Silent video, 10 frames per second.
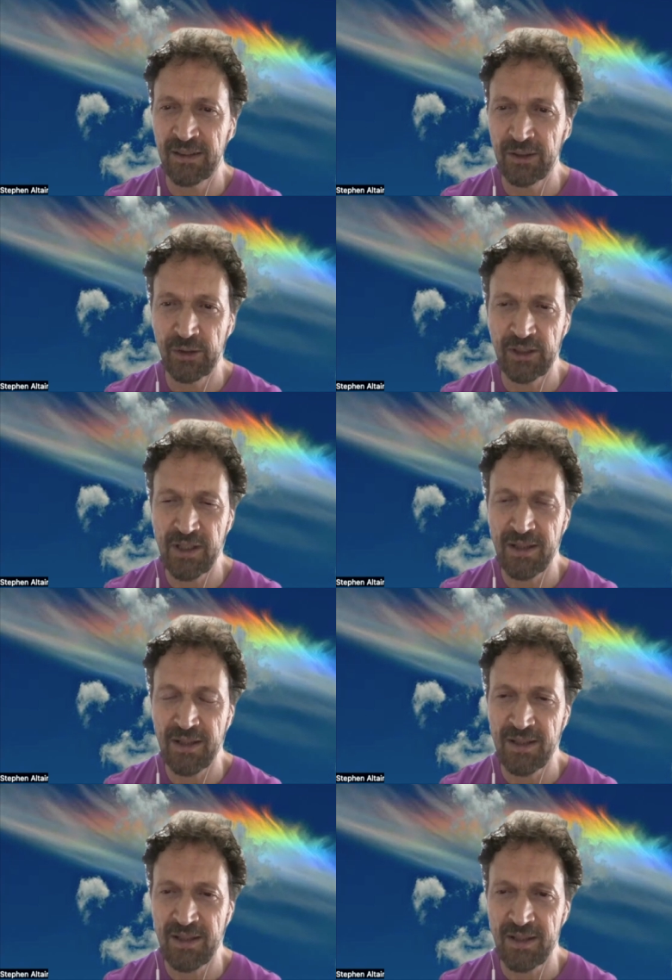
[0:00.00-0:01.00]
you can
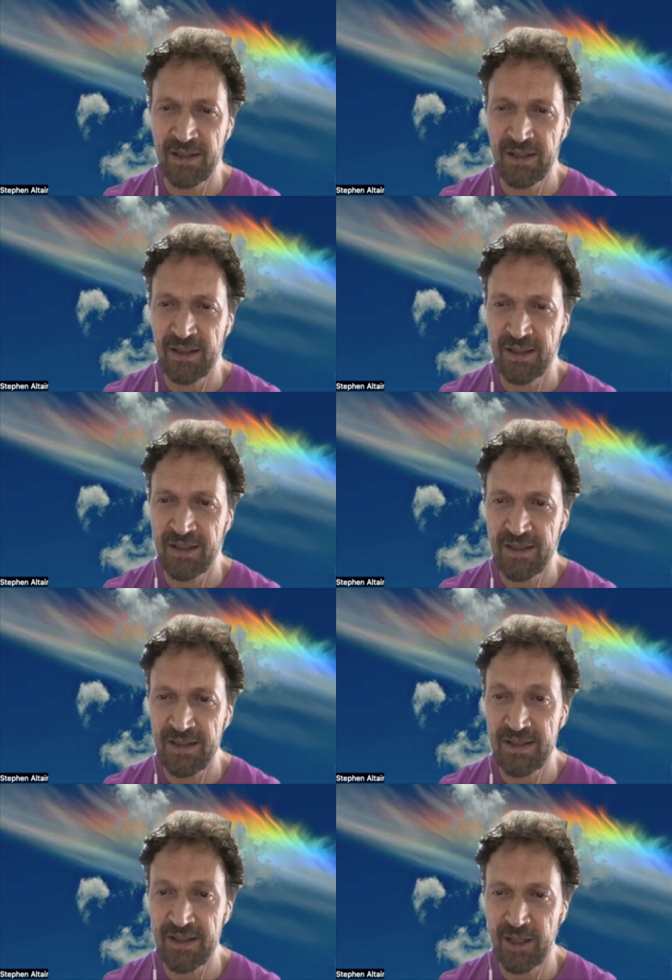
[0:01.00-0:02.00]

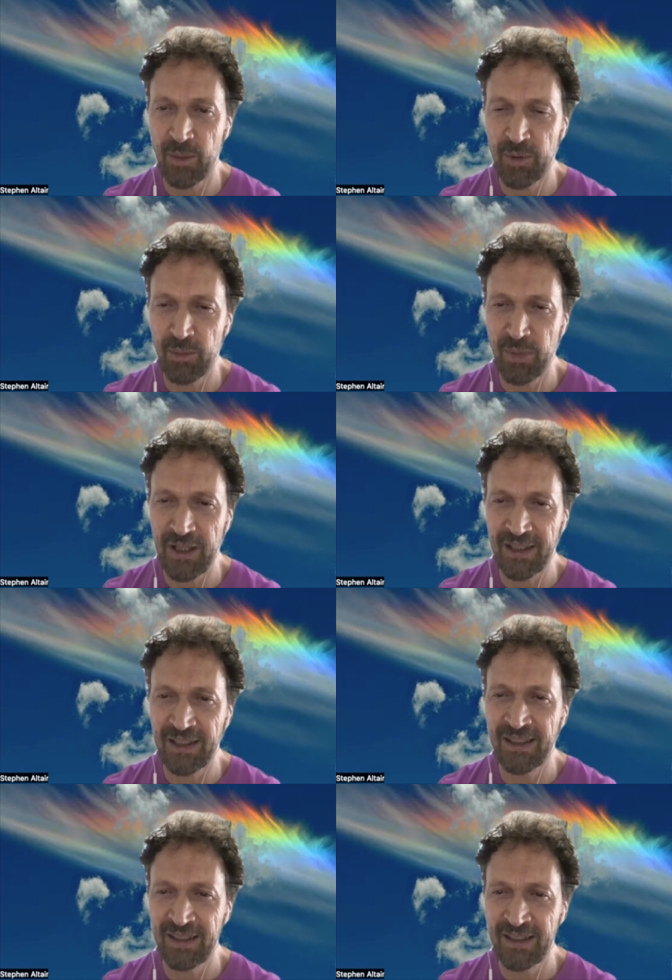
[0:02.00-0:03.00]
sit up in
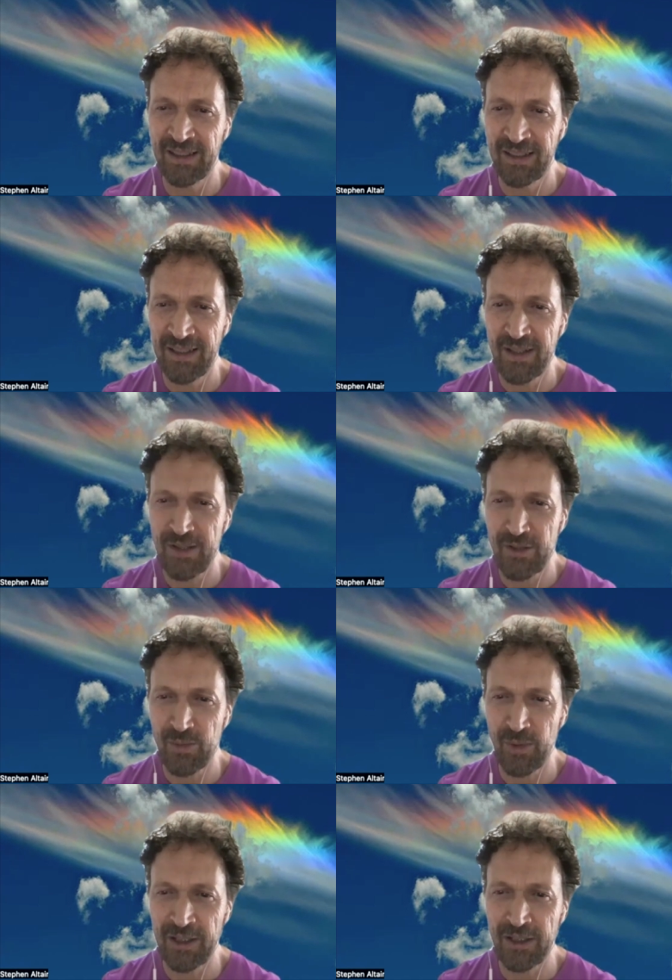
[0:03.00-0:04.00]
bed,
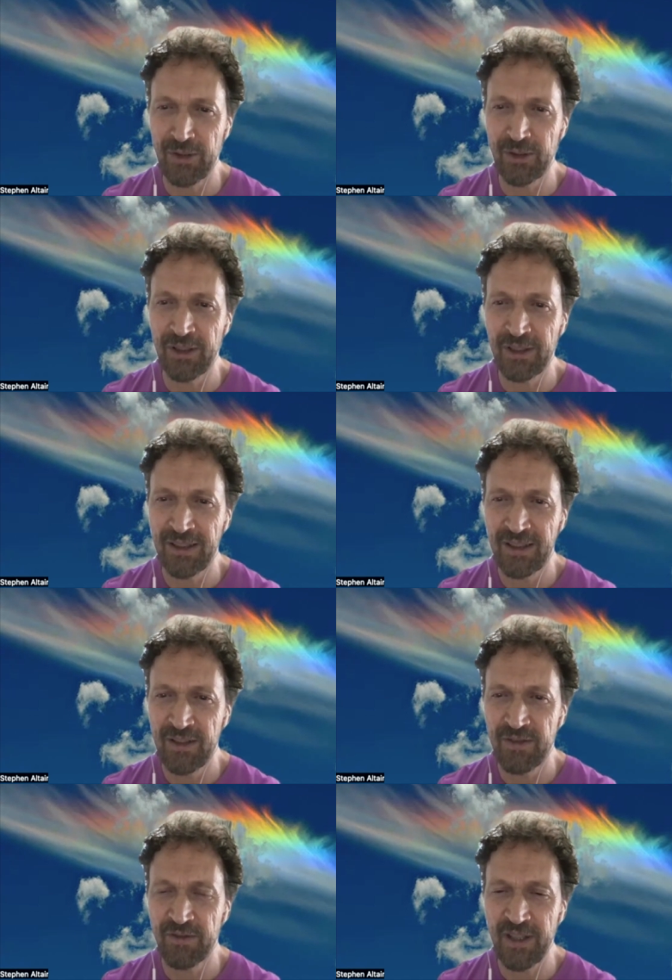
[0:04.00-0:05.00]
swing your
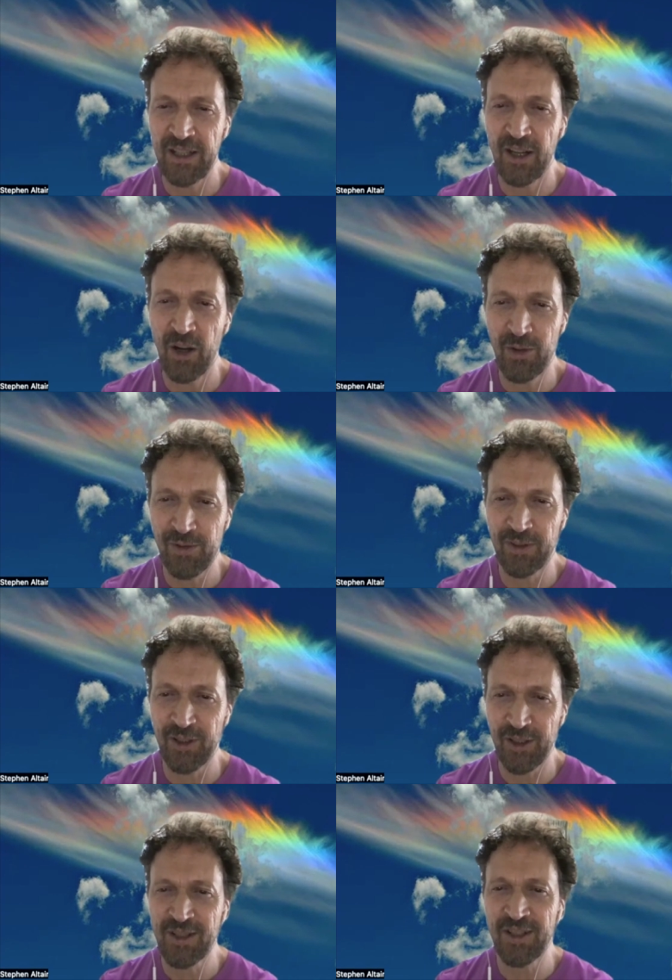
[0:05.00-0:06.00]
feet over
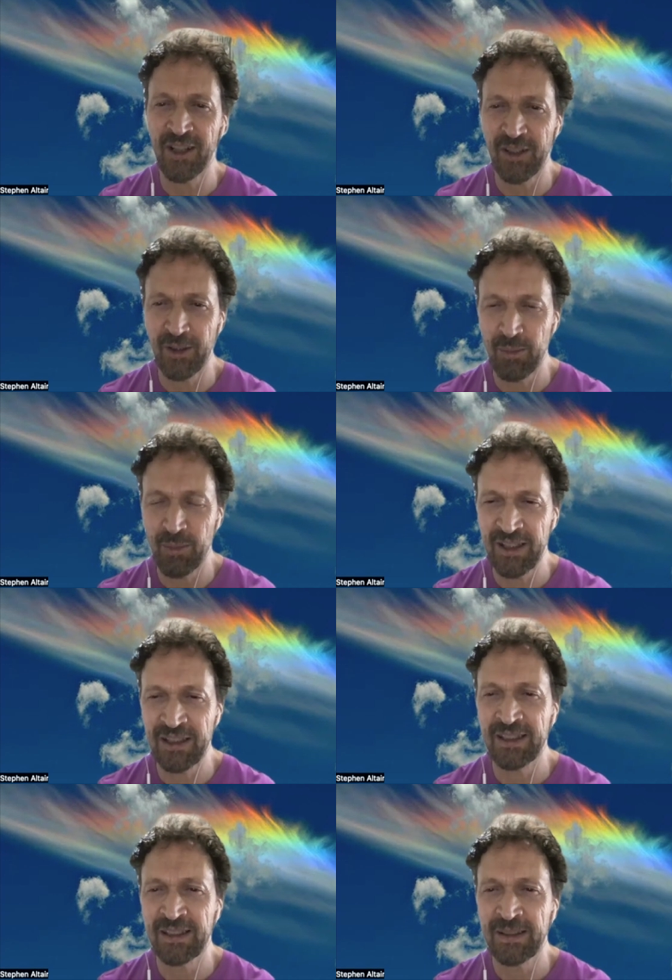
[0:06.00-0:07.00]
the side of the bed,